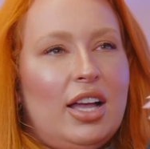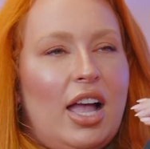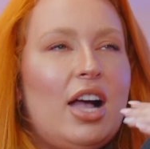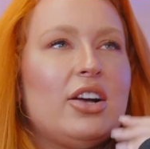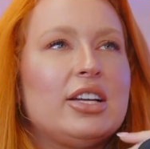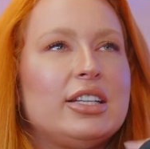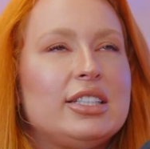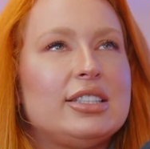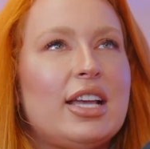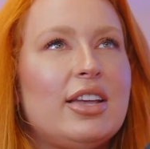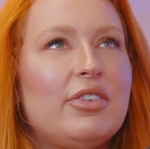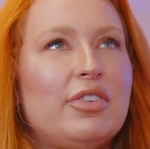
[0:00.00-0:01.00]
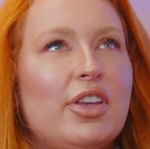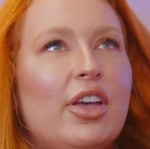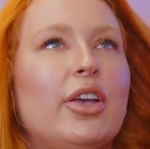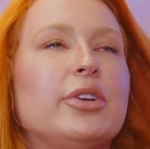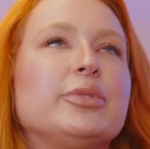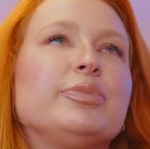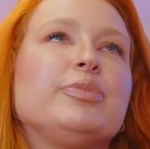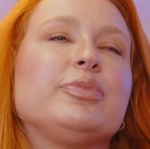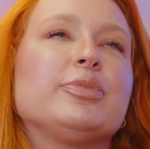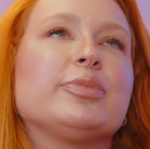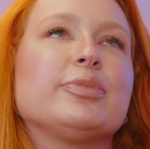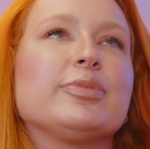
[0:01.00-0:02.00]
How can I save you?
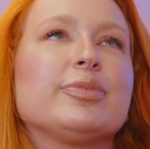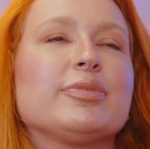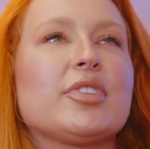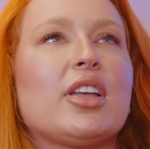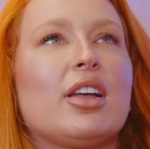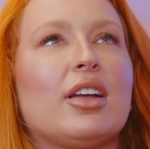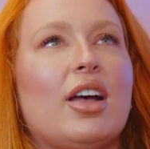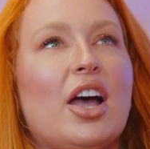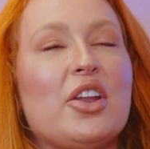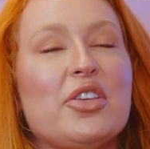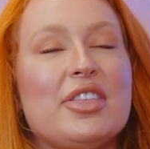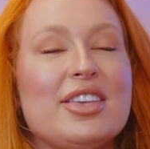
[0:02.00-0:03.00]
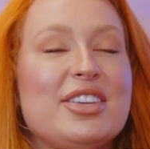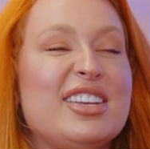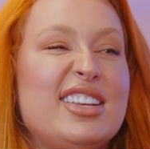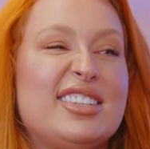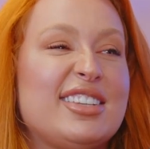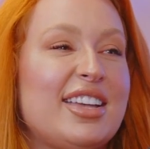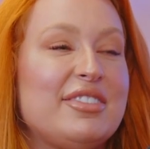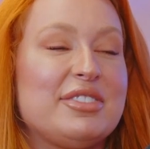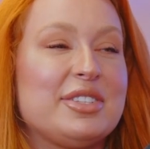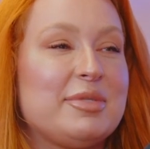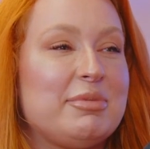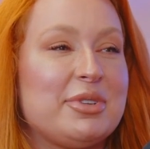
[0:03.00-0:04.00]
I don't think you need
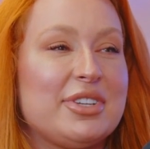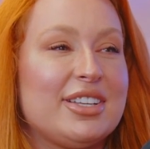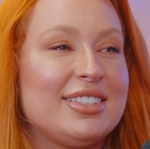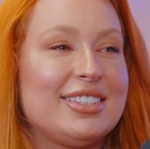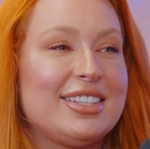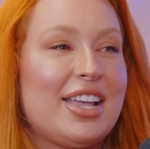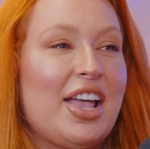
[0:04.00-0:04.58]
saving, to be honest.